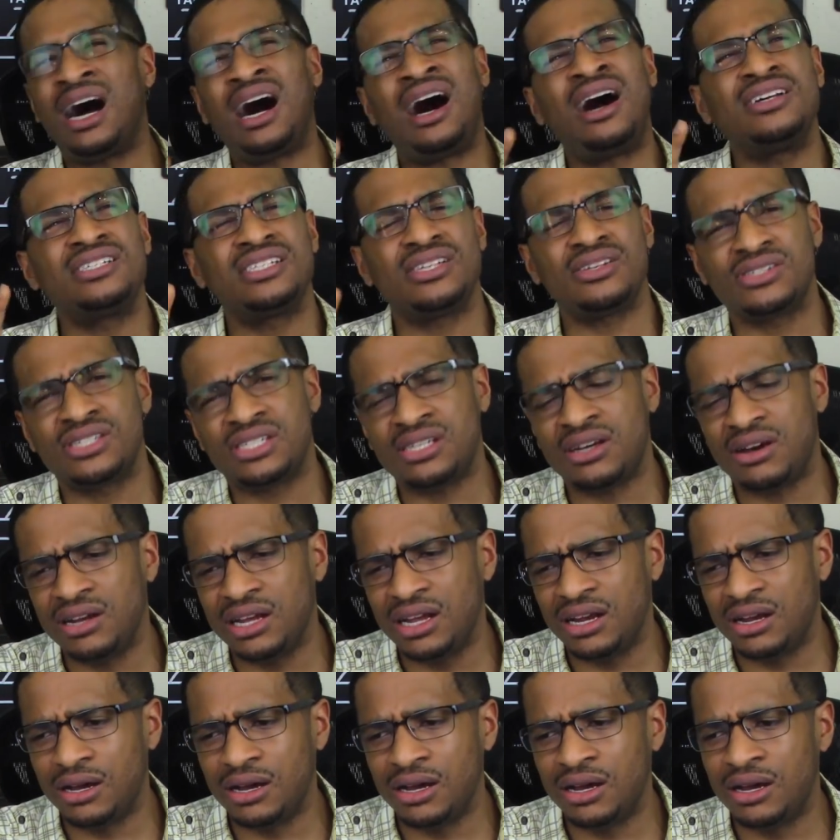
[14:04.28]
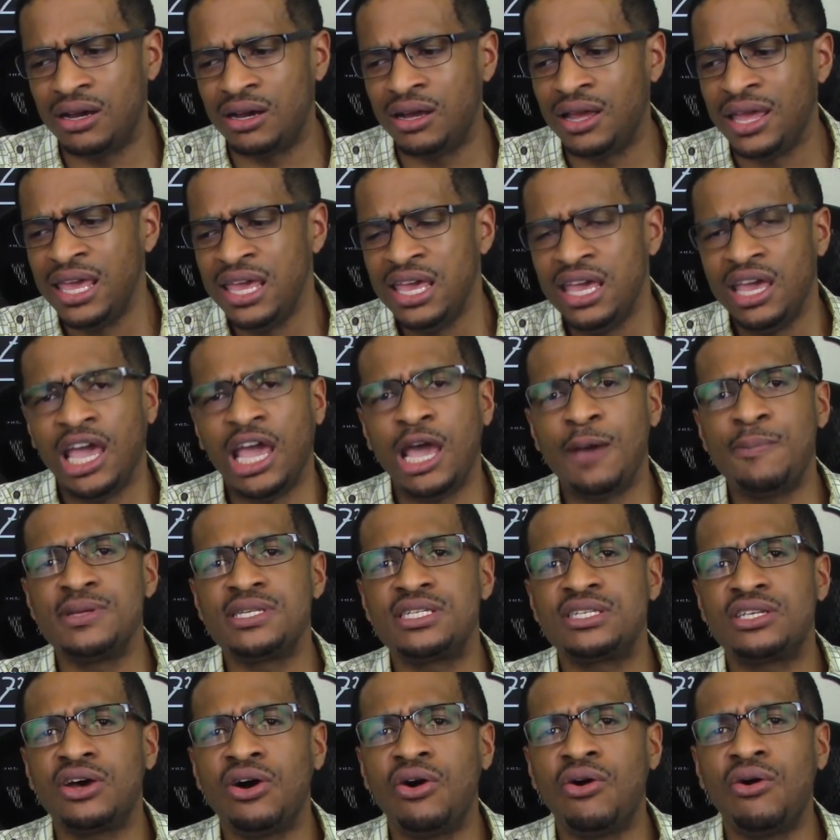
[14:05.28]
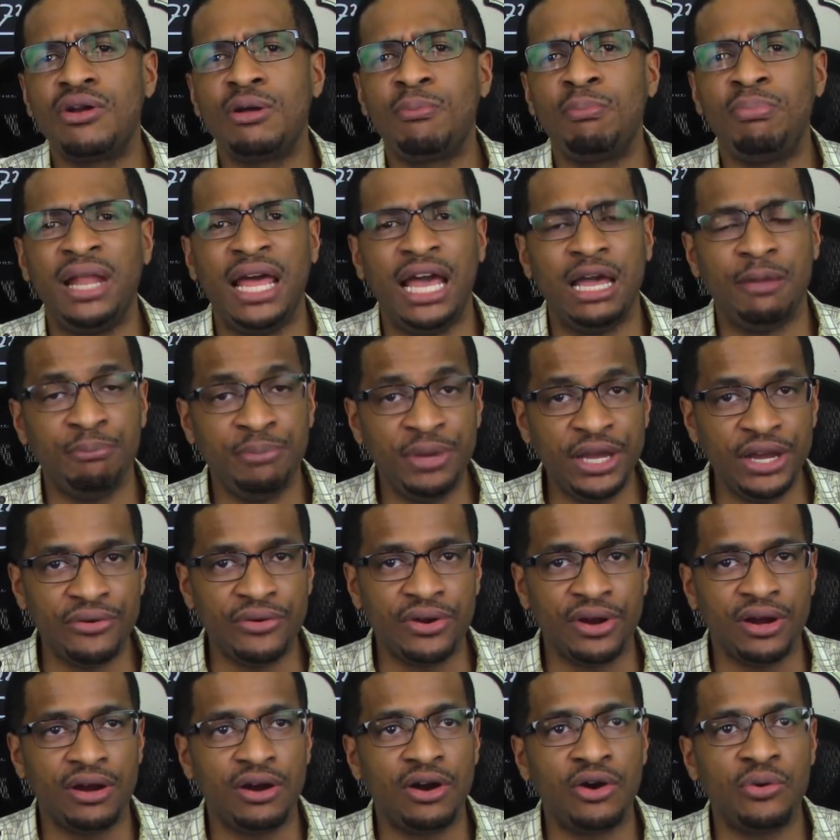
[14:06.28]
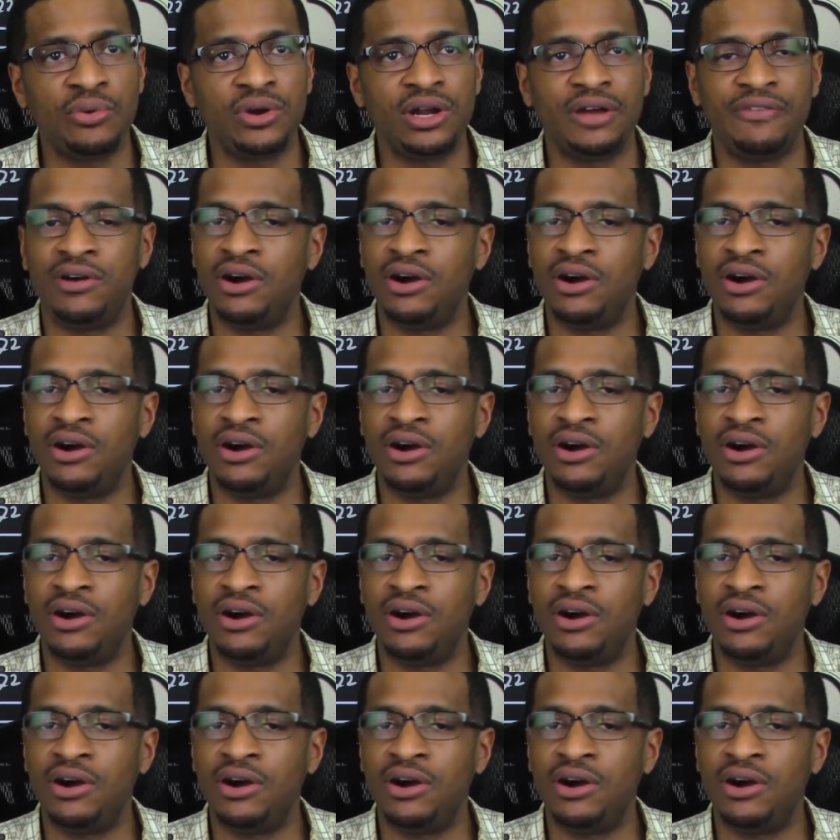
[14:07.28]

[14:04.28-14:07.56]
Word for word: also saw that uh, episode of Black Mirror or whatever.